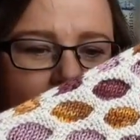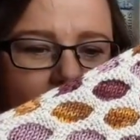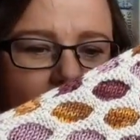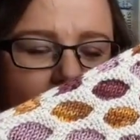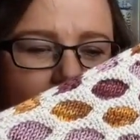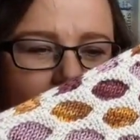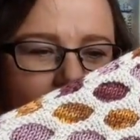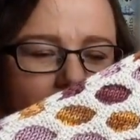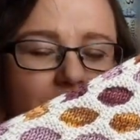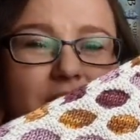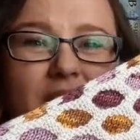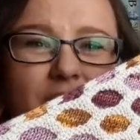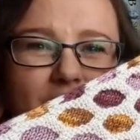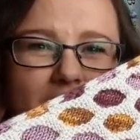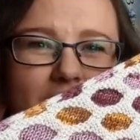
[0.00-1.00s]
I
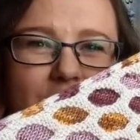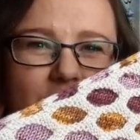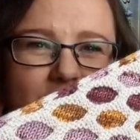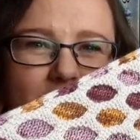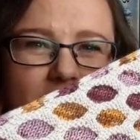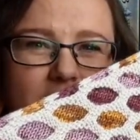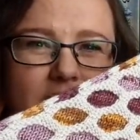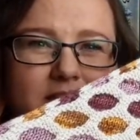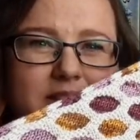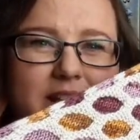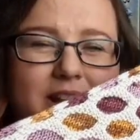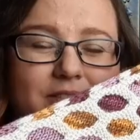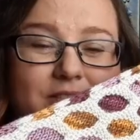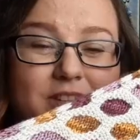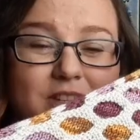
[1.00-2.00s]
think I've ever knit.
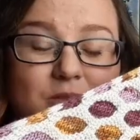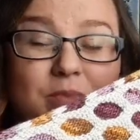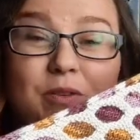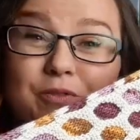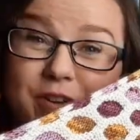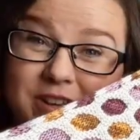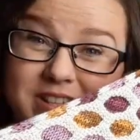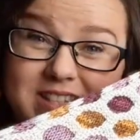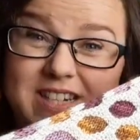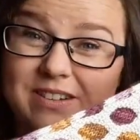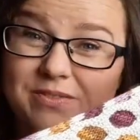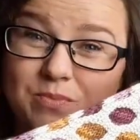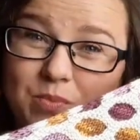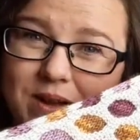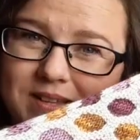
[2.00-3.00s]
This is my first
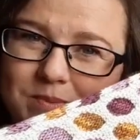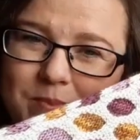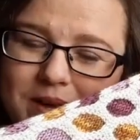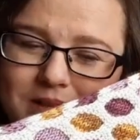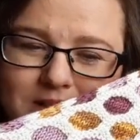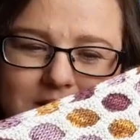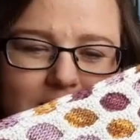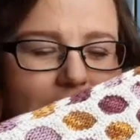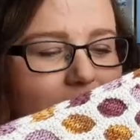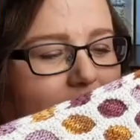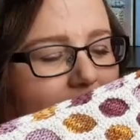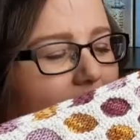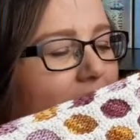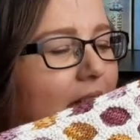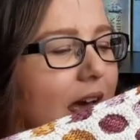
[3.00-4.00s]
Stephen West pattern.
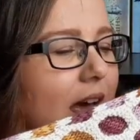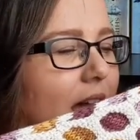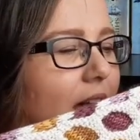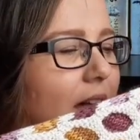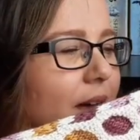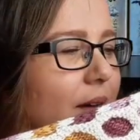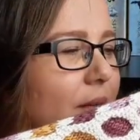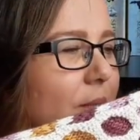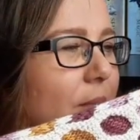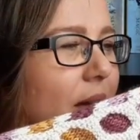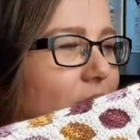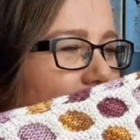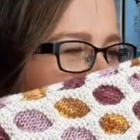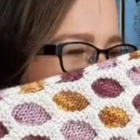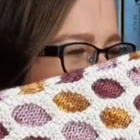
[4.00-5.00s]
I
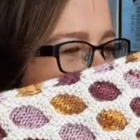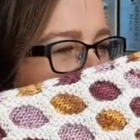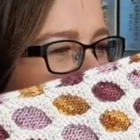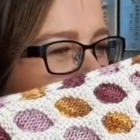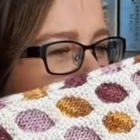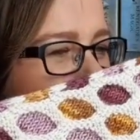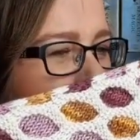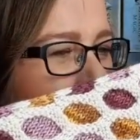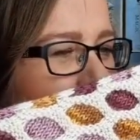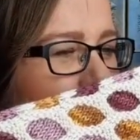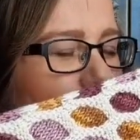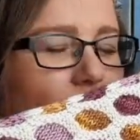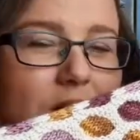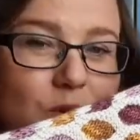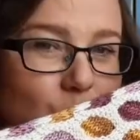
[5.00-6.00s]
understand now
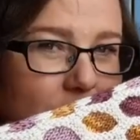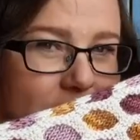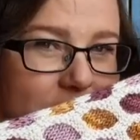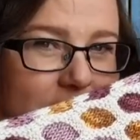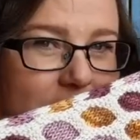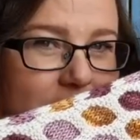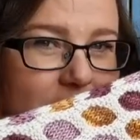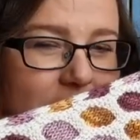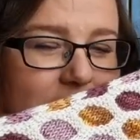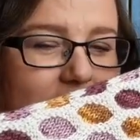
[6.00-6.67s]
why West knits